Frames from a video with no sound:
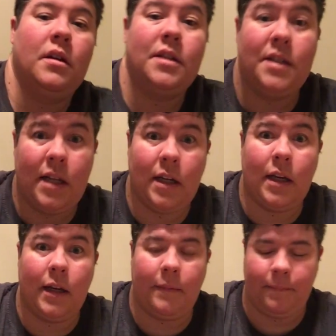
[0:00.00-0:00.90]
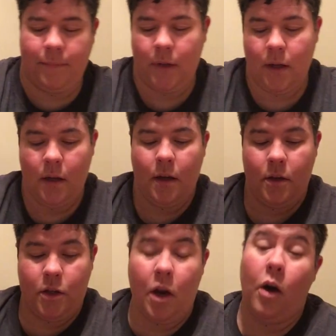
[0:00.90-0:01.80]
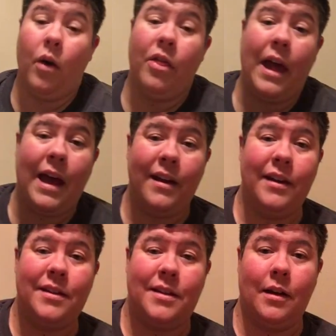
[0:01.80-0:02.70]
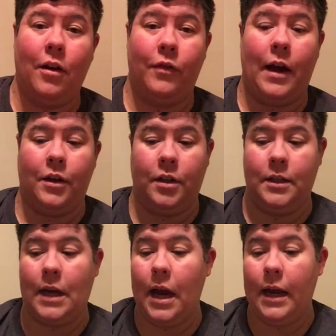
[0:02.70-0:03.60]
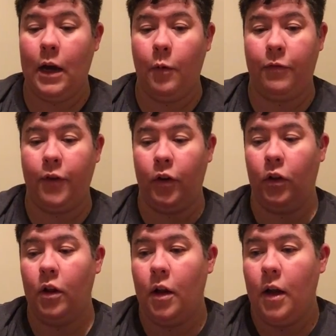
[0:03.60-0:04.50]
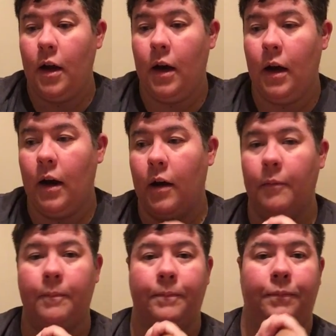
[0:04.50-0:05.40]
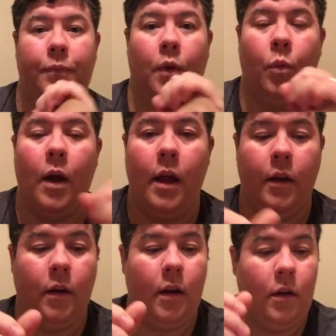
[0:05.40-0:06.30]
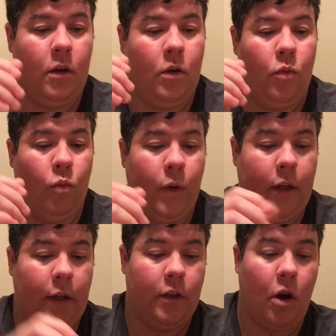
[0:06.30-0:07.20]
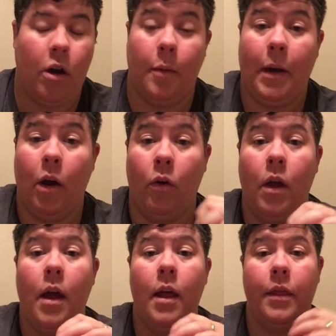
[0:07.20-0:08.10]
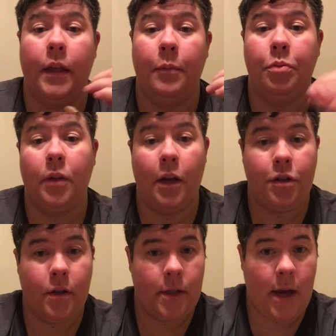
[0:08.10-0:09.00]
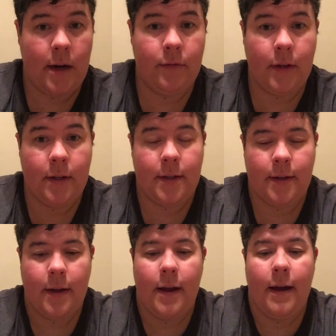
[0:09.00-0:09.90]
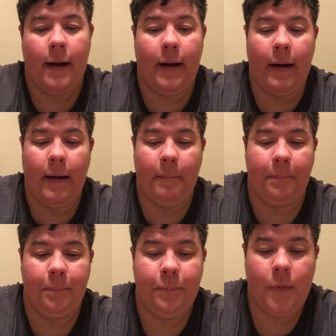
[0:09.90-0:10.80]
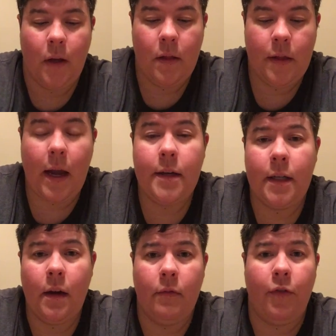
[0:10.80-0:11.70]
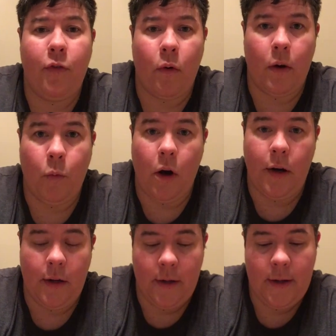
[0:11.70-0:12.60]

Sticky. So that in itself actually is kind of helpful when we talk about the pleasure side of this. The idea of a 4-in-1